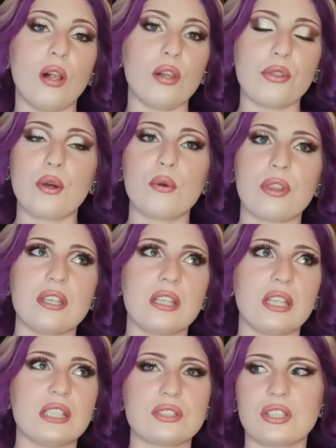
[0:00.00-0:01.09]
Although the
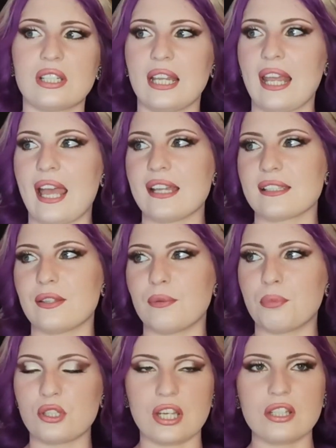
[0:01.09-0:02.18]
internet has the
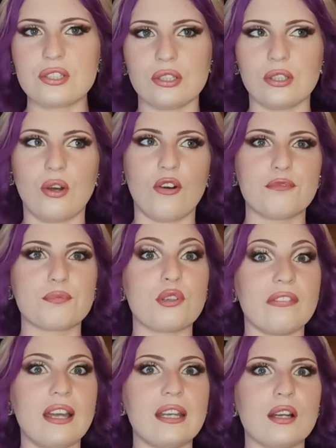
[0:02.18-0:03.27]
potential of
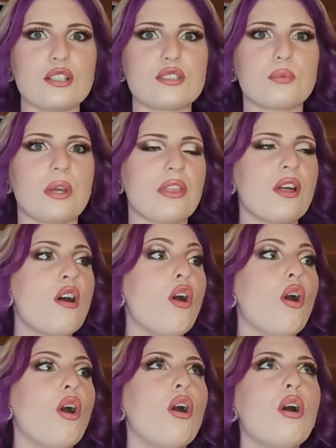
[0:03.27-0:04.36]
providing us with
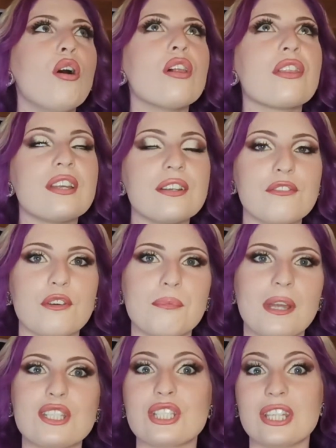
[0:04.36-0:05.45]
all the
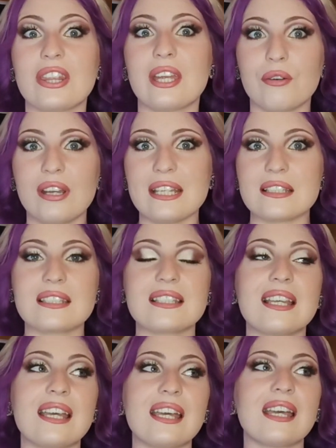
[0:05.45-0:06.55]
information there is,
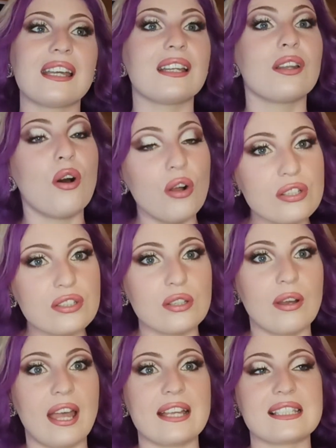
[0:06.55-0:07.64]
it
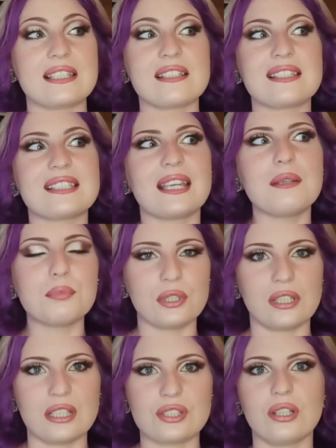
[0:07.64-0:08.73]
also has the same
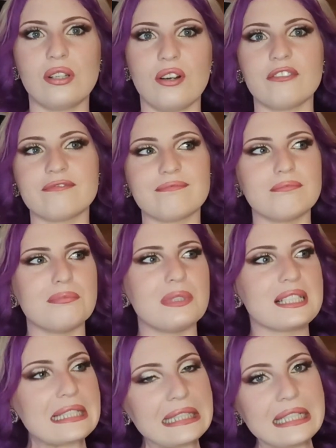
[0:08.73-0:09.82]
potential of
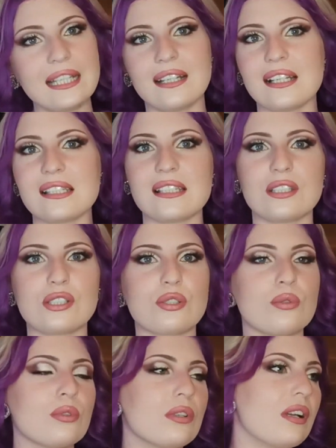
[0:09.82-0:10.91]
misleading us
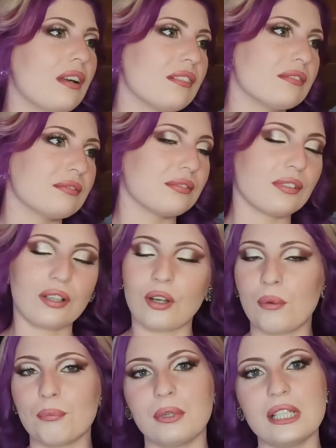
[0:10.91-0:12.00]
into
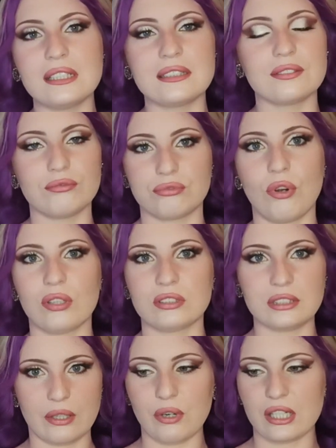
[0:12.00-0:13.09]
complete wrong
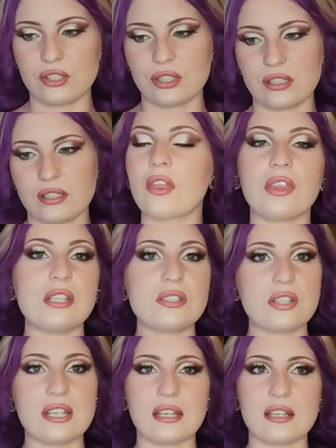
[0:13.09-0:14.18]
directions. The
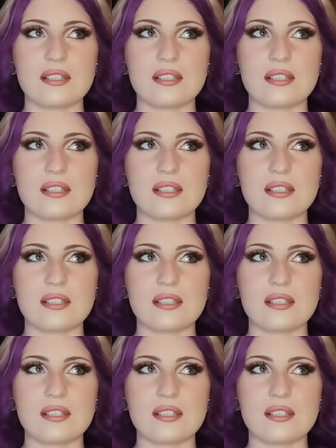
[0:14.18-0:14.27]
internet